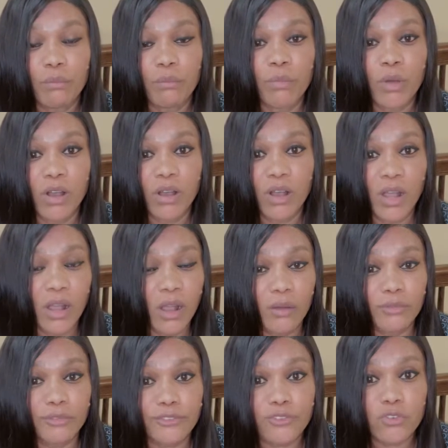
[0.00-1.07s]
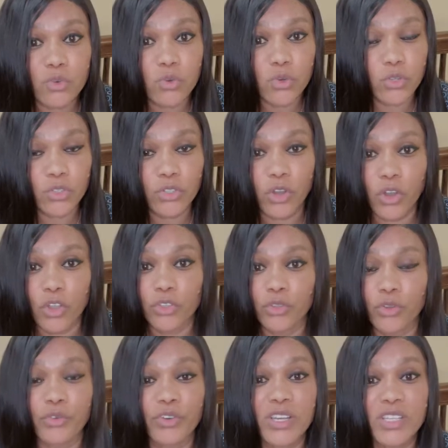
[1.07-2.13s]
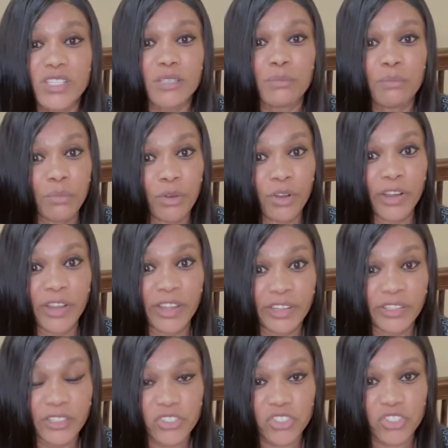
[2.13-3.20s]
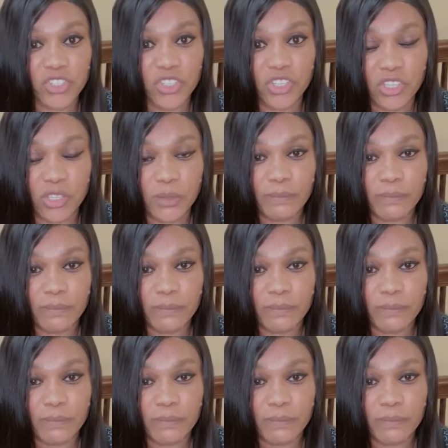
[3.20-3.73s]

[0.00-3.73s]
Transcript: more uh, food or you're releasing more energy.